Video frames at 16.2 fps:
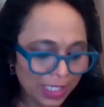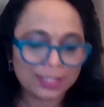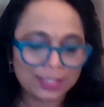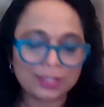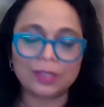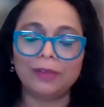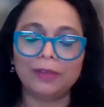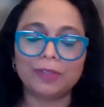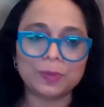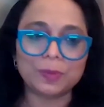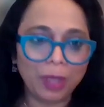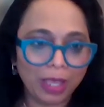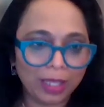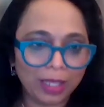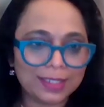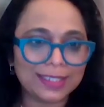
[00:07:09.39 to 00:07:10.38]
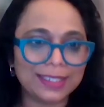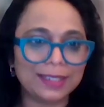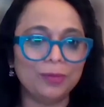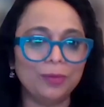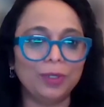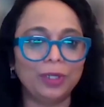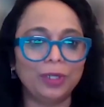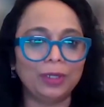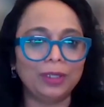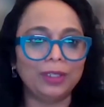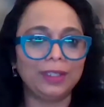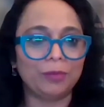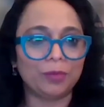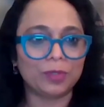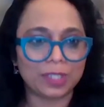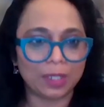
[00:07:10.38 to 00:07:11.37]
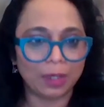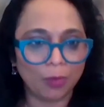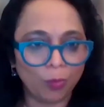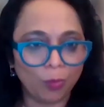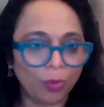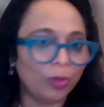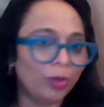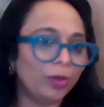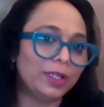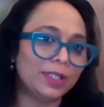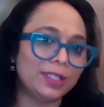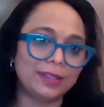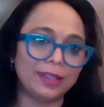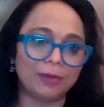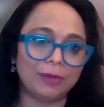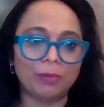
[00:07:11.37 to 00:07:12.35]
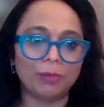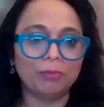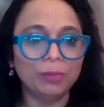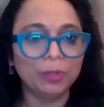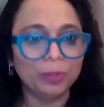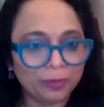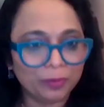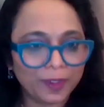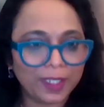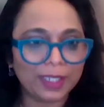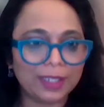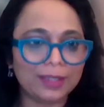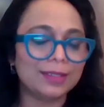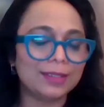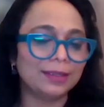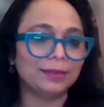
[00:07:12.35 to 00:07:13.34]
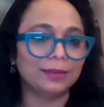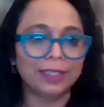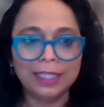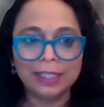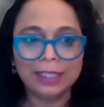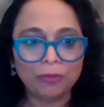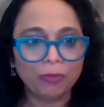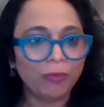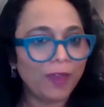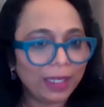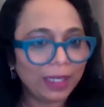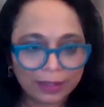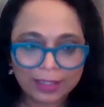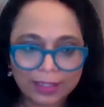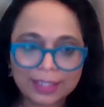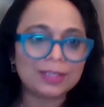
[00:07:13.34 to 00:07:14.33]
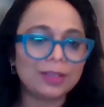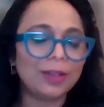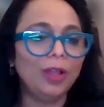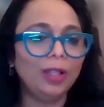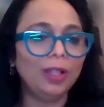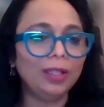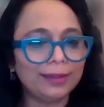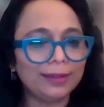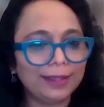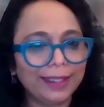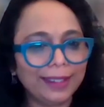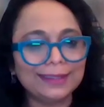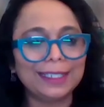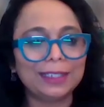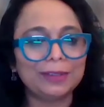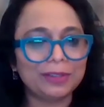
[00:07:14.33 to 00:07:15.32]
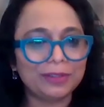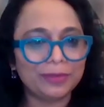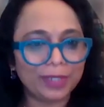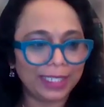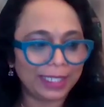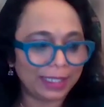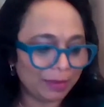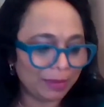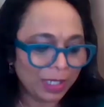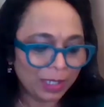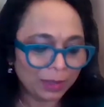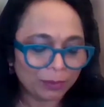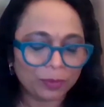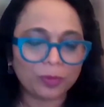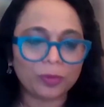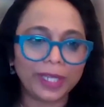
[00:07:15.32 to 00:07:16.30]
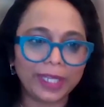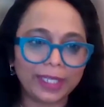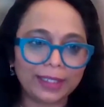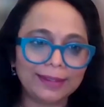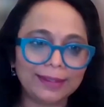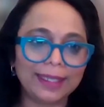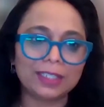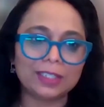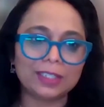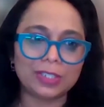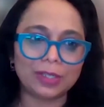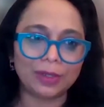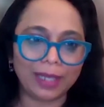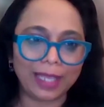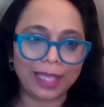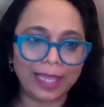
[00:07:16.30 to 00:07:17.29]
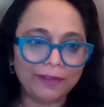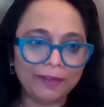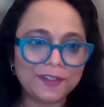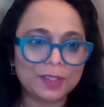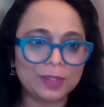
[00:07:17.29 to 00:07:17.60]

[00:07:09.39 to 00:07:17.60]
So there was policy work, there was awards, there were movies and wellness, all the things that really bring things to life.